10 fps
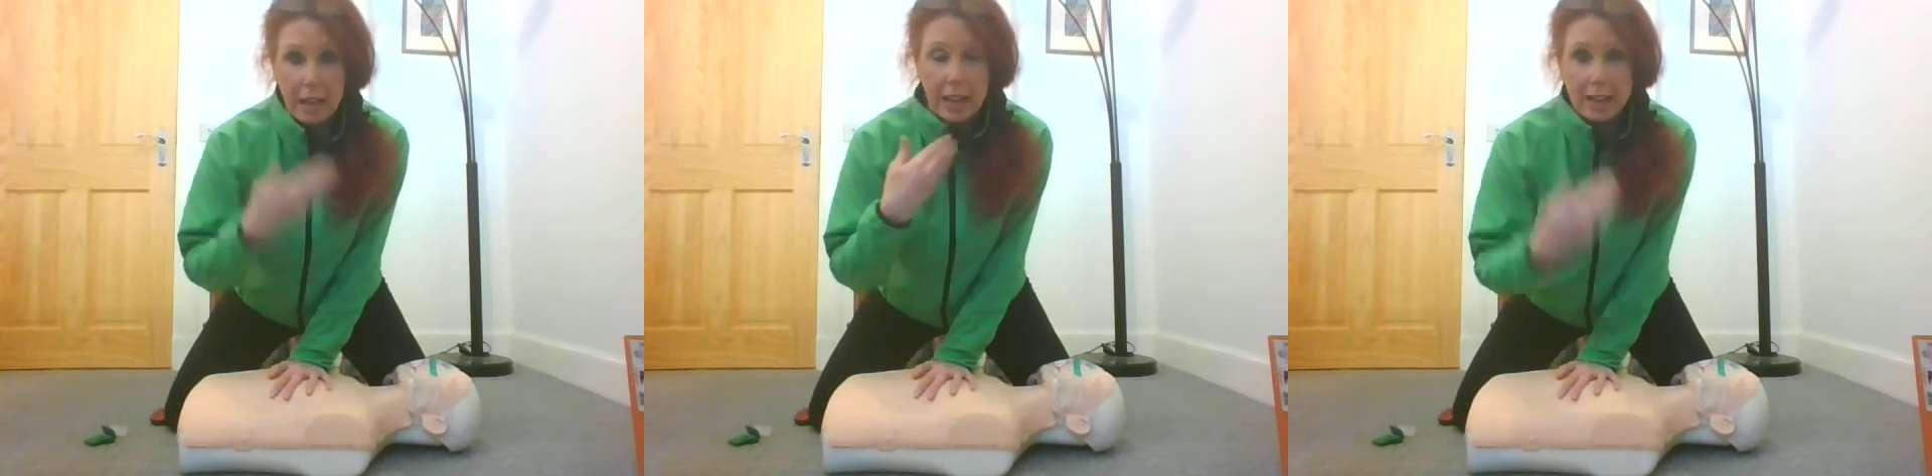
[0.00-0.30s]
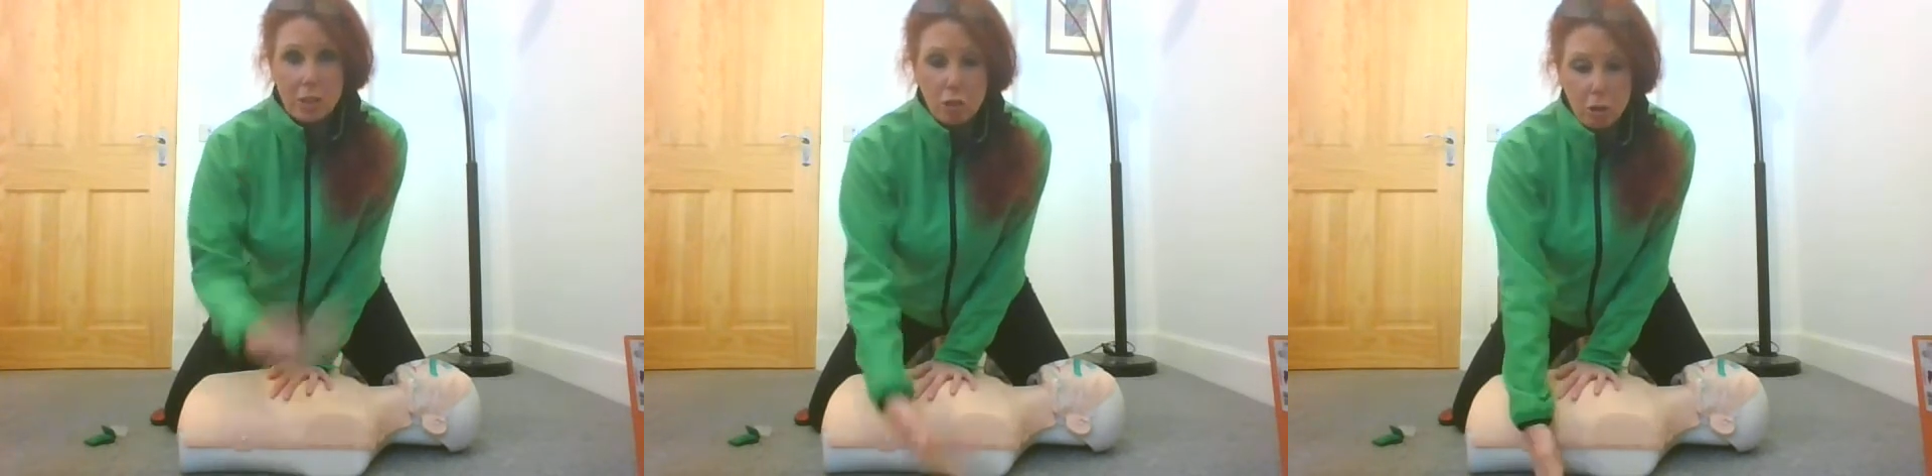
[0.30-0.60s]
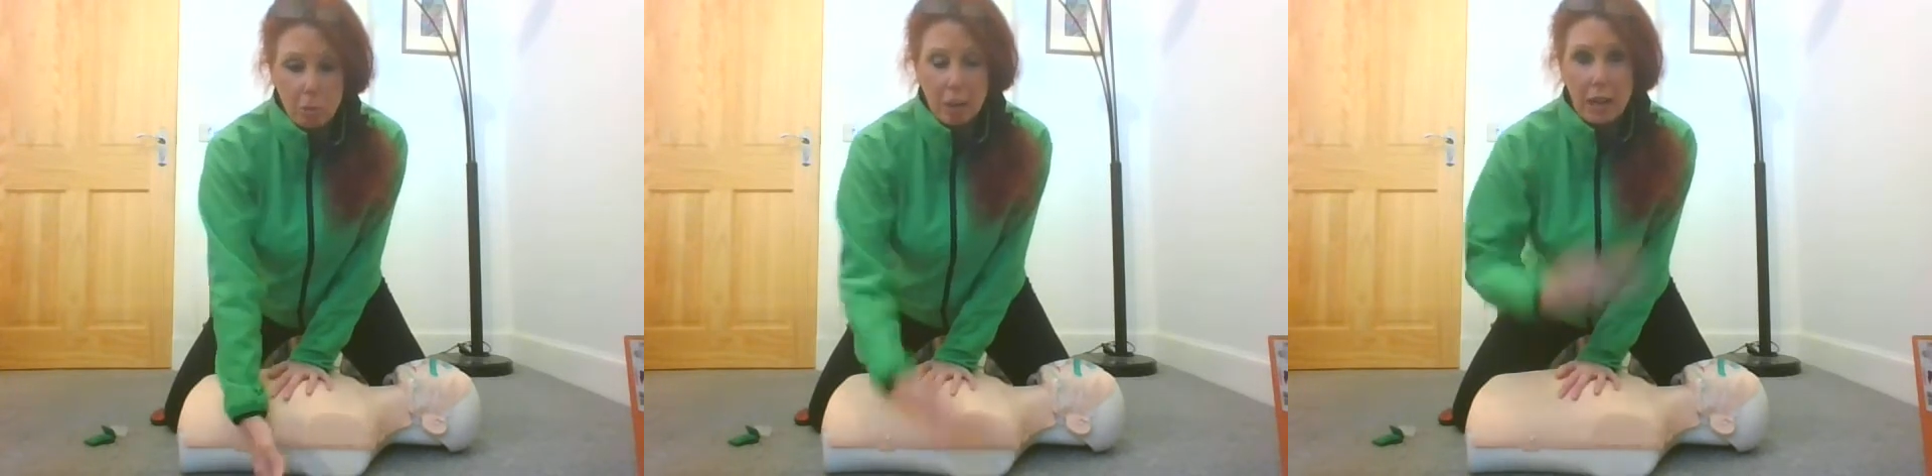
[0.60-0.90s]
it's
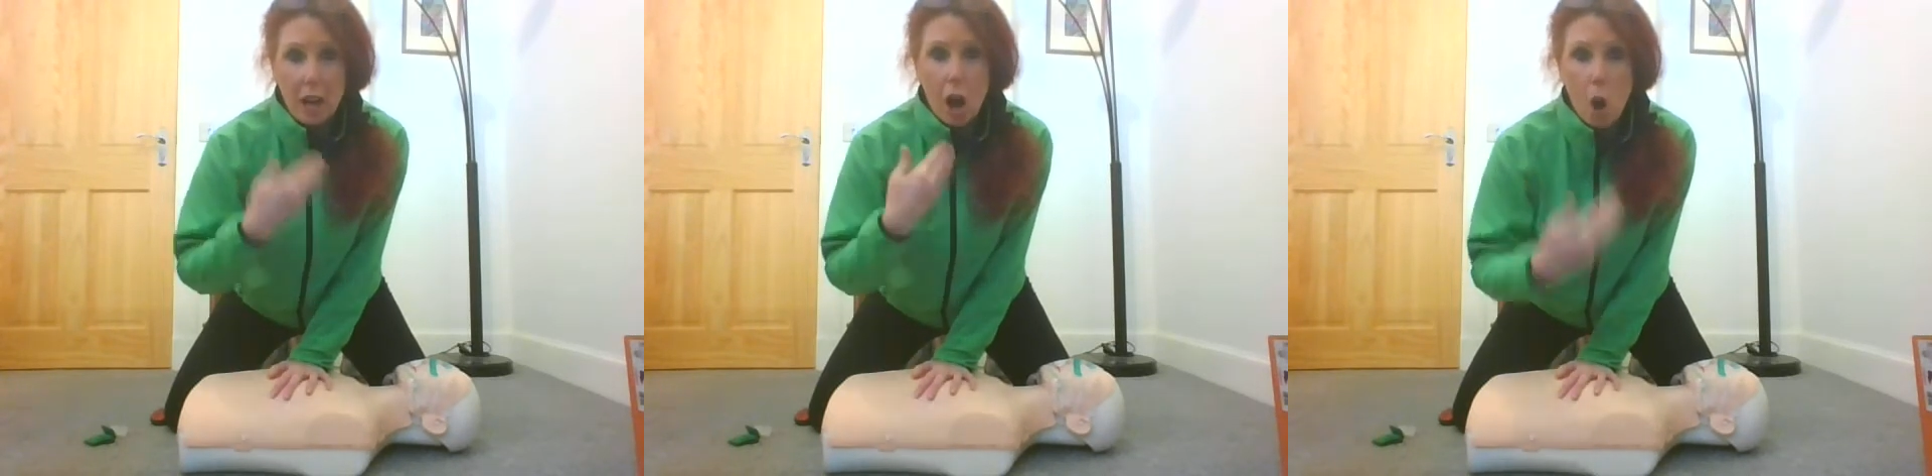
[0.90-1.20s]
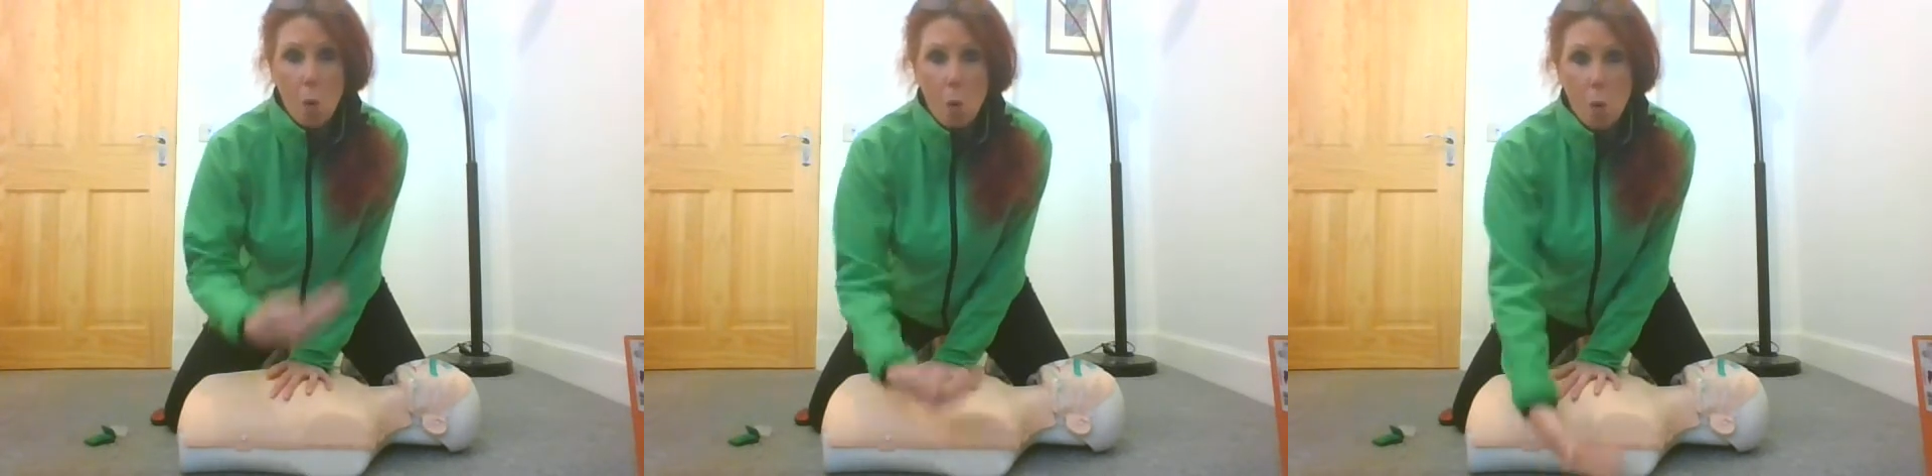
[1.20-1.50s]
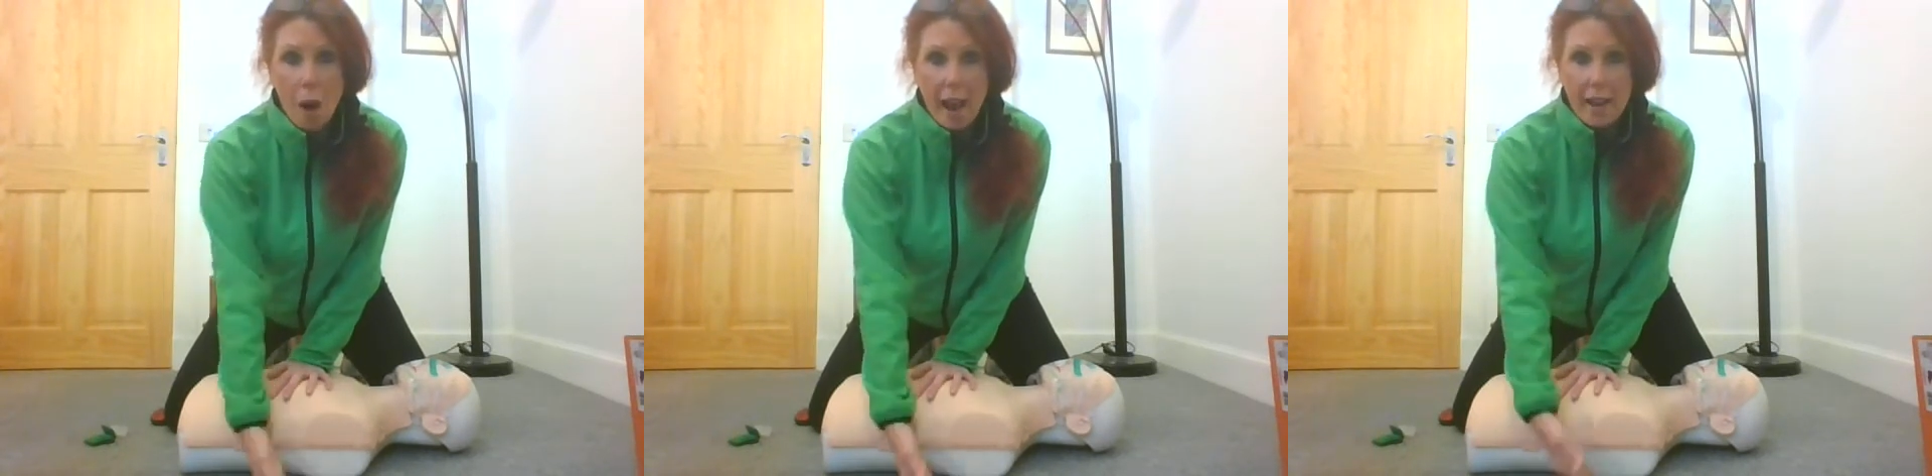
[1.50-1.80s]
dripping
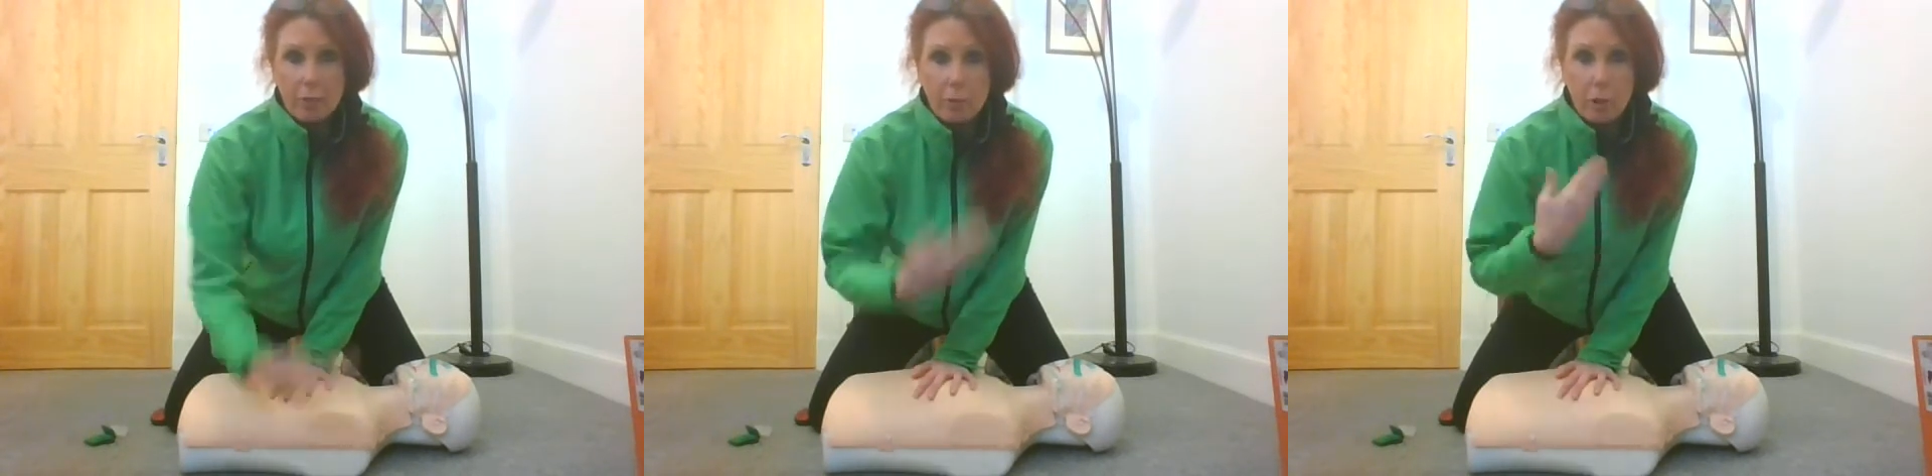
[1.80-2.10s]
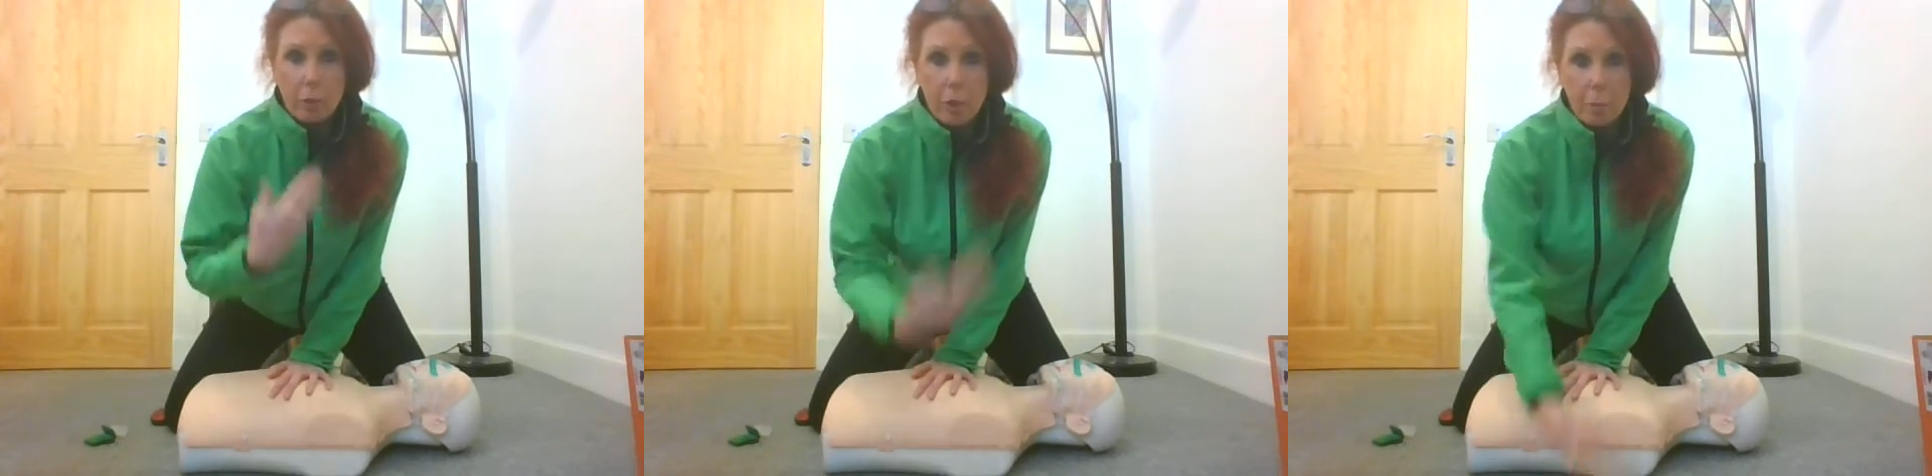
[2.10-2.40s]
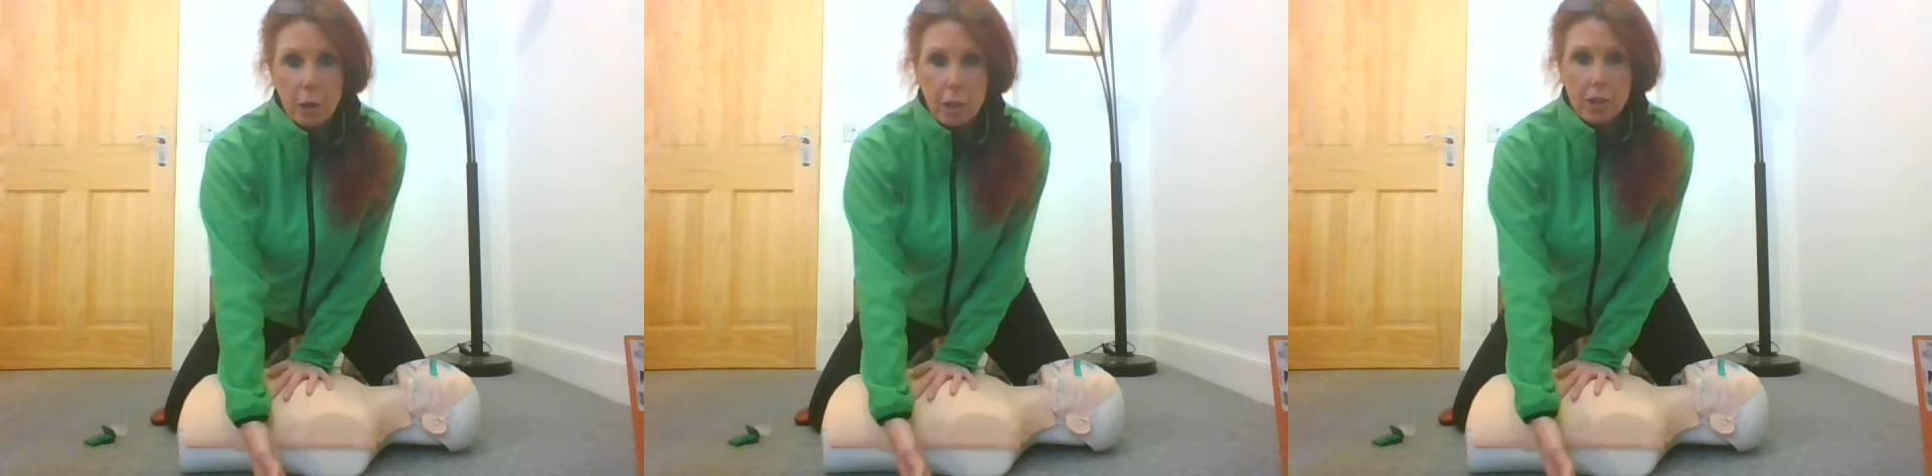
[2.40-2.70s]
away from the
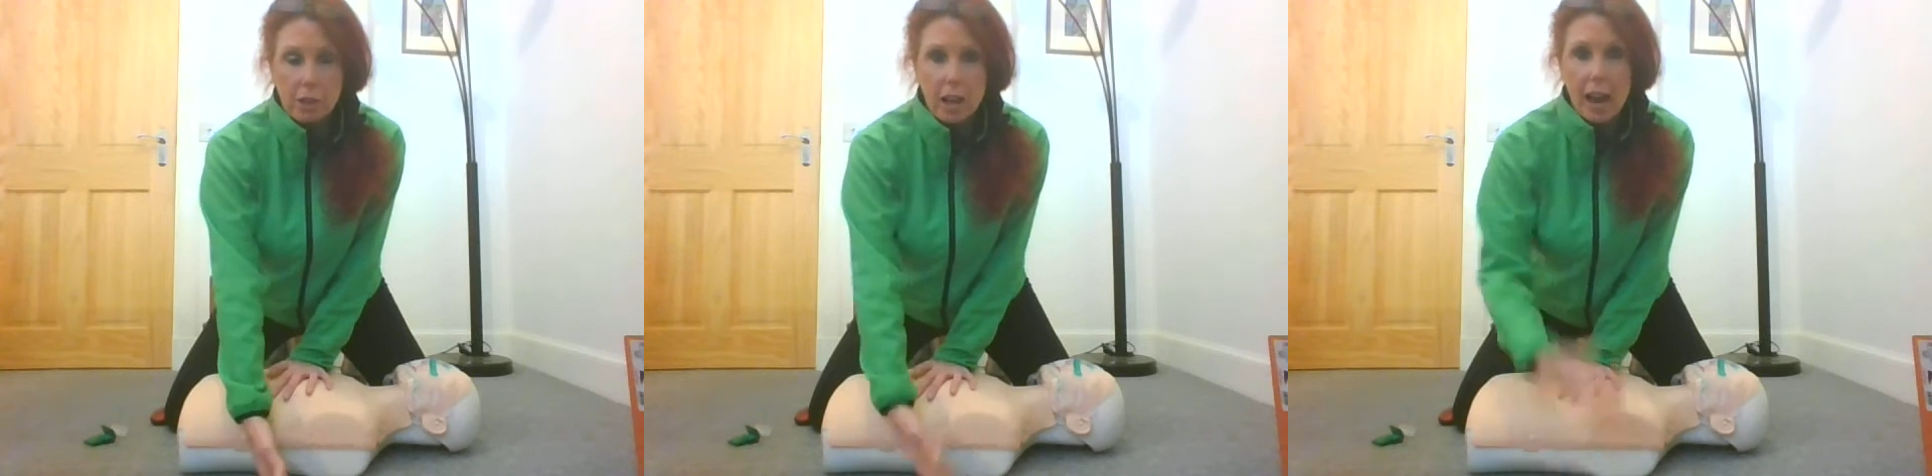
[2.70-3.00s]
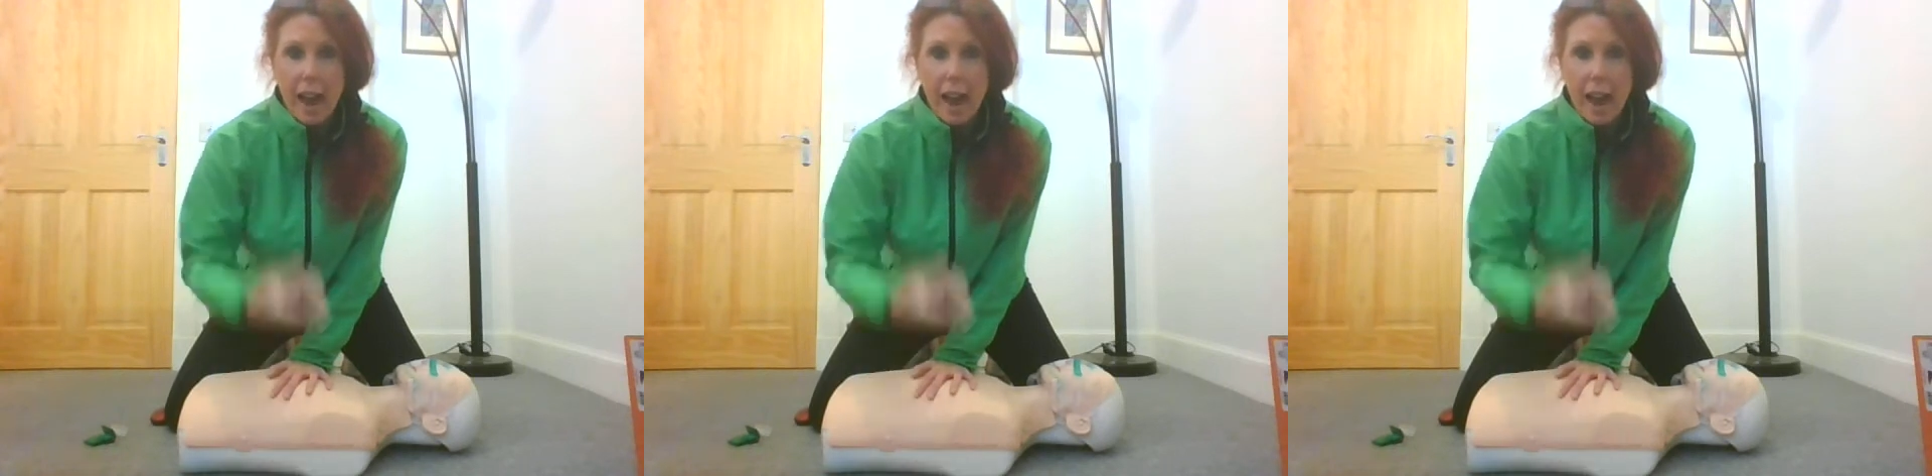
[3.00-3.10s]
person.